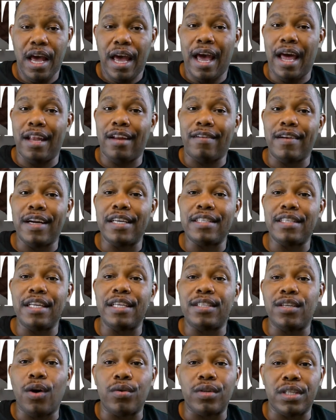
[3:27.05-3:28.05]
And the reason He
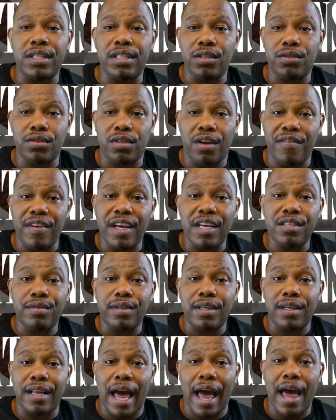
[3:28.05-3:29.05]
told the children of
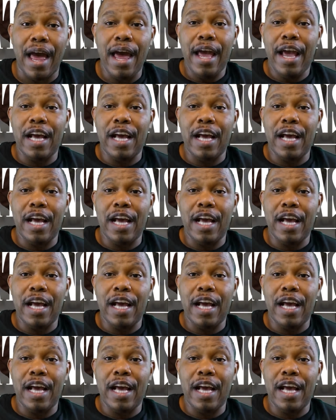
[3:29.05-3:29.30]
Israel that